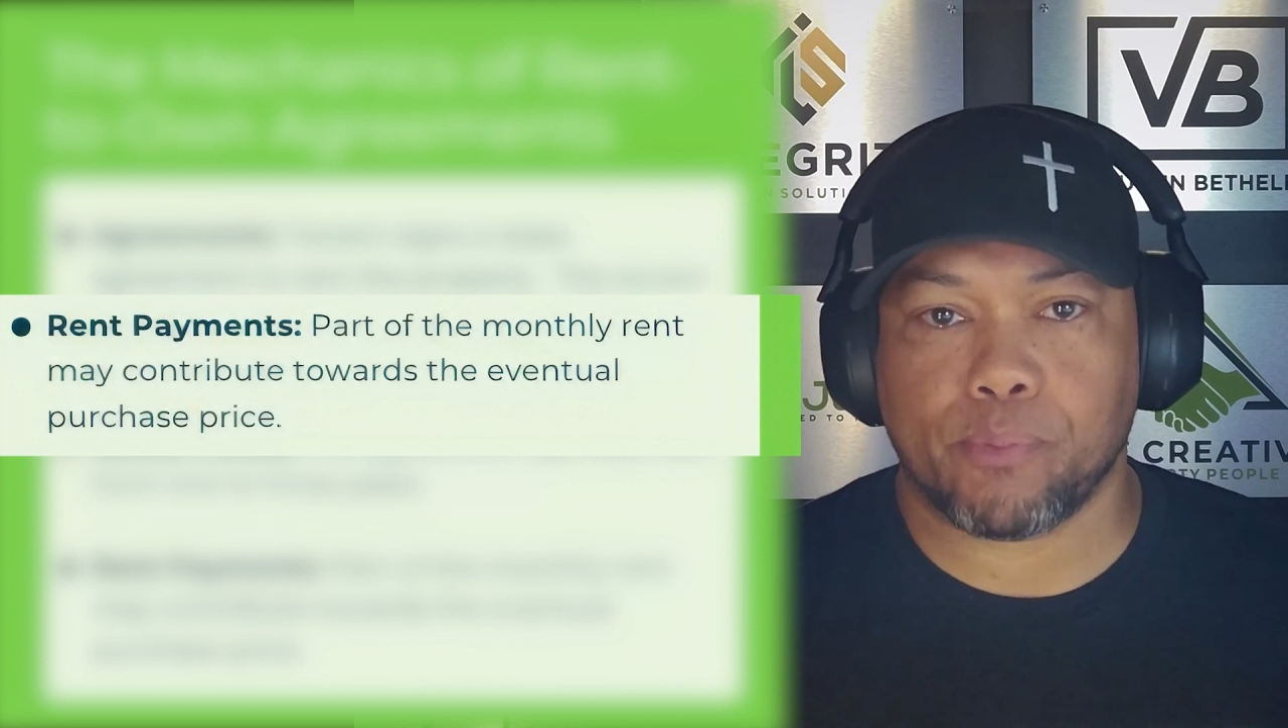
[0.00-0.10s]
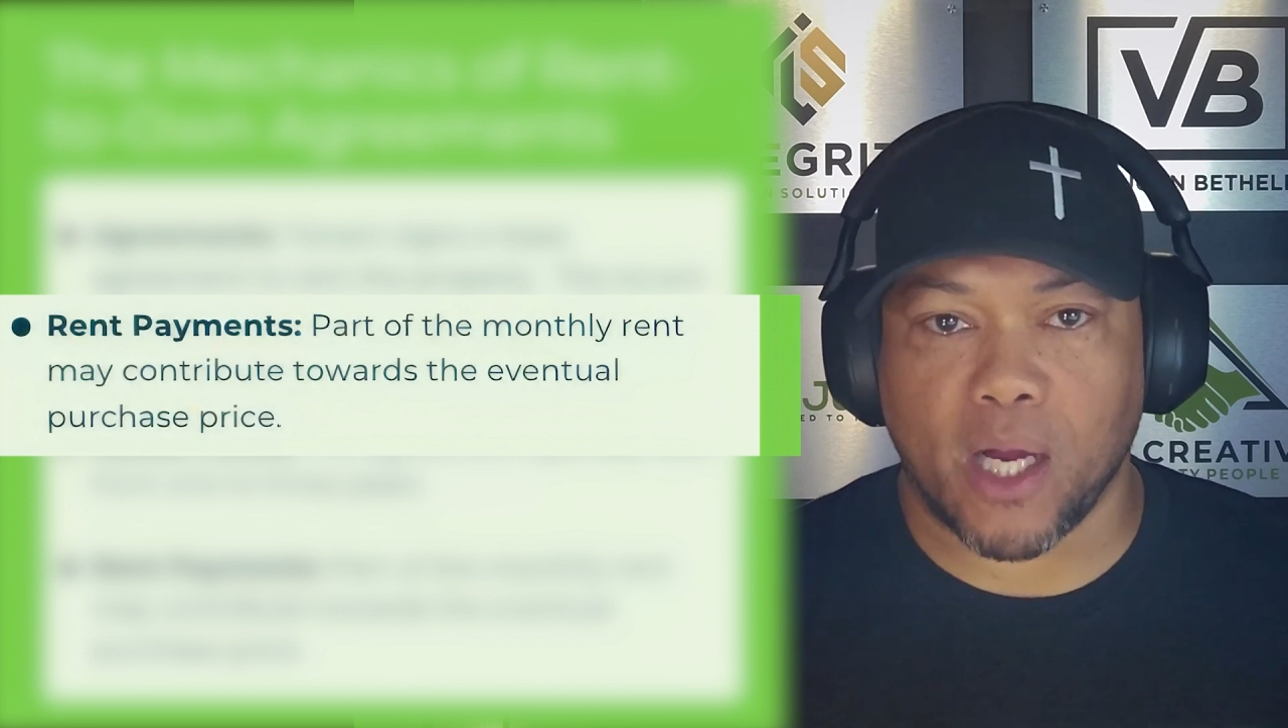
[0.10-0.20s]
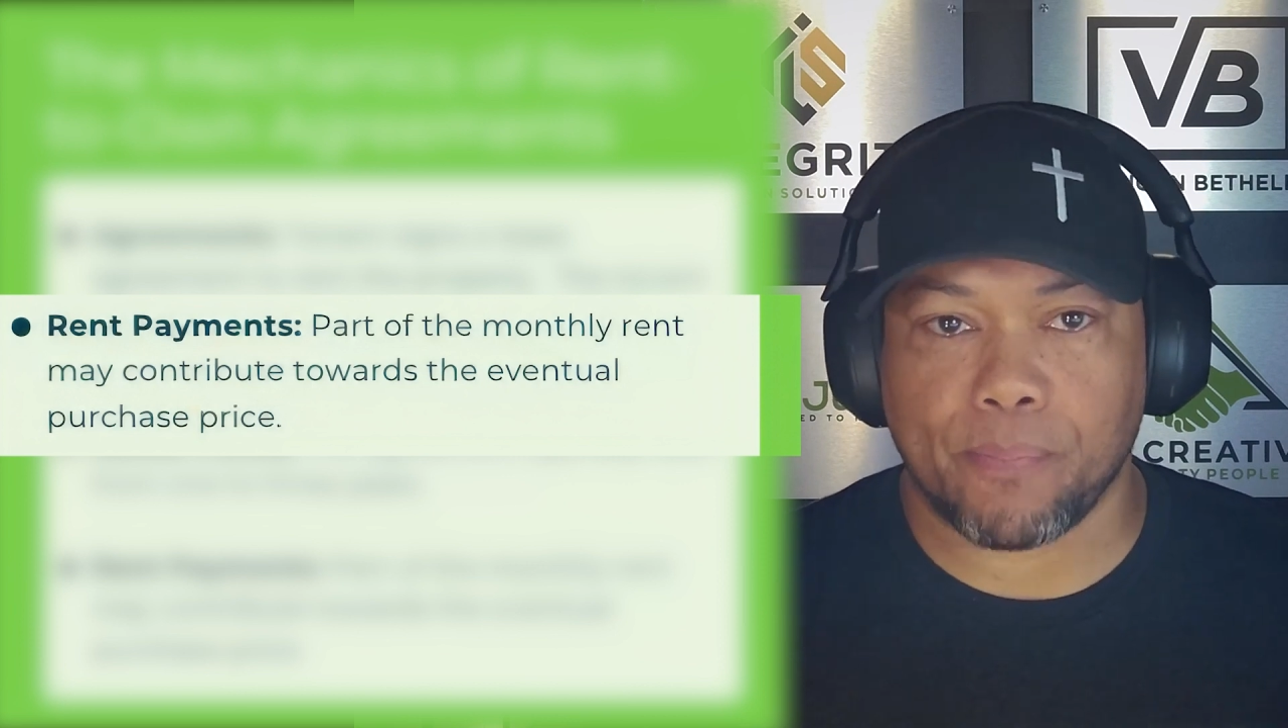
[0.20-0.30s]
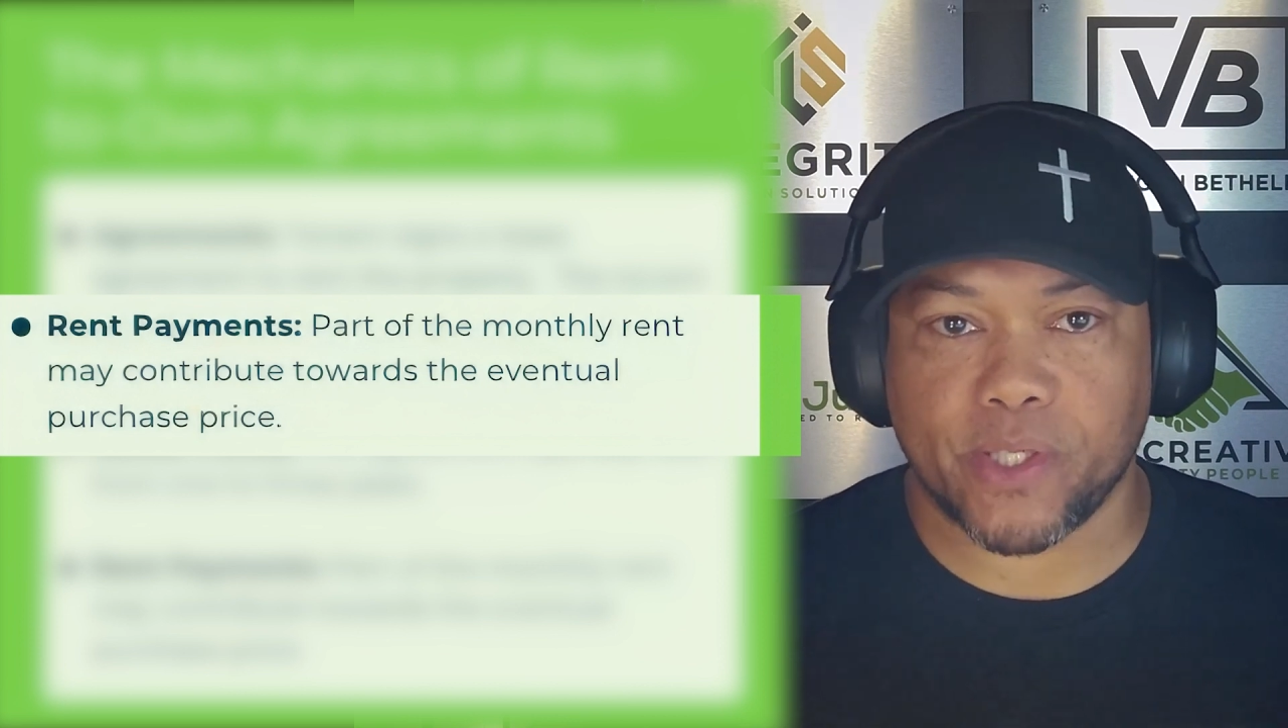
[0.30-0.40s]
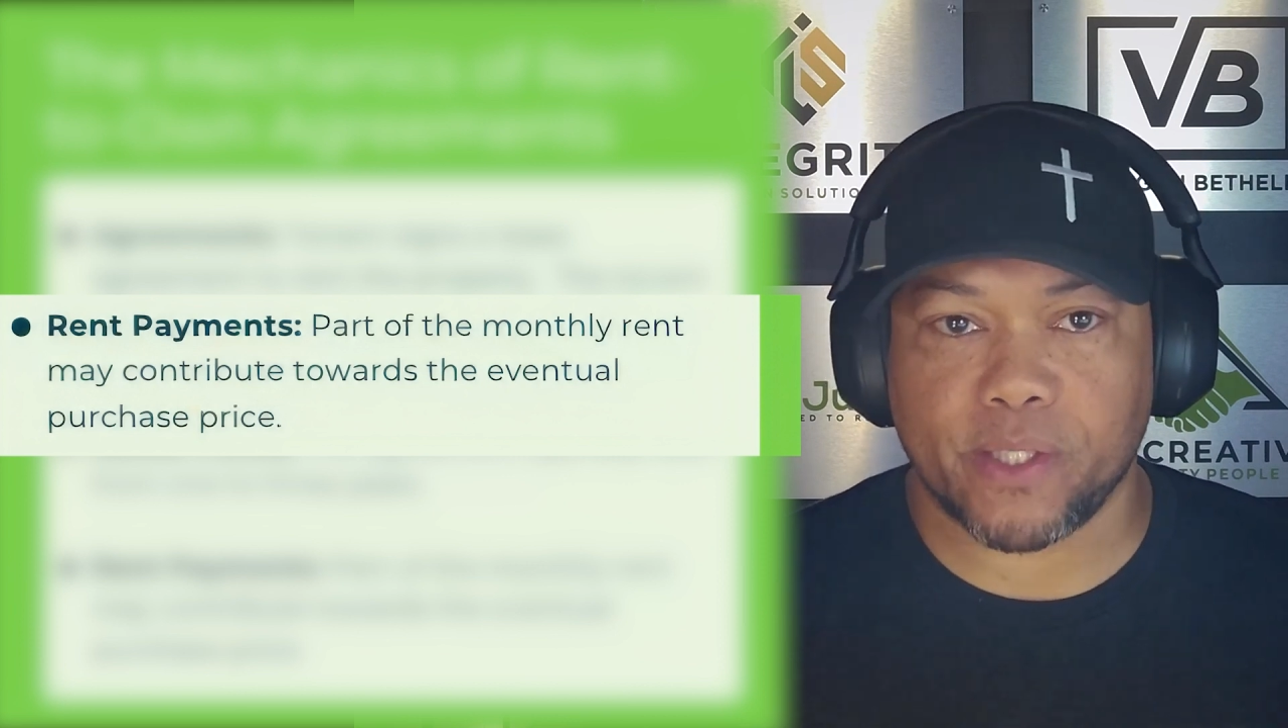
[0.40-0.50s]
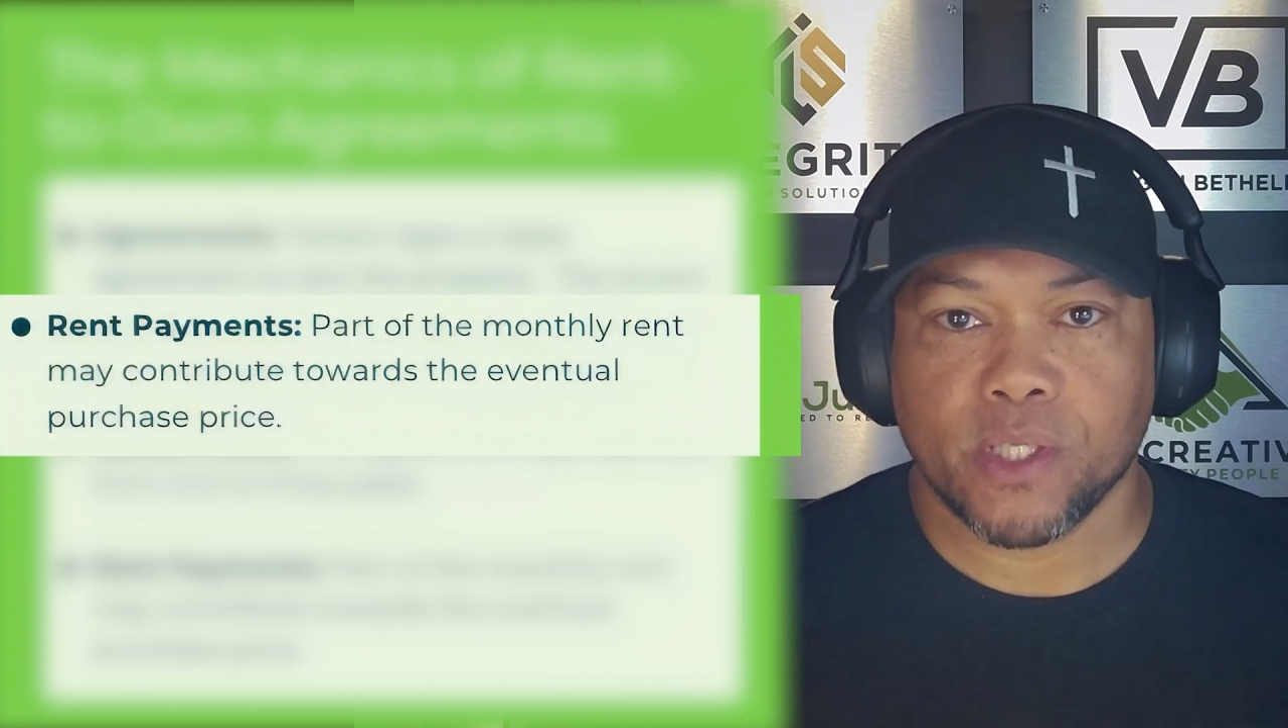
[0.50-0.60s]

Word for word: property.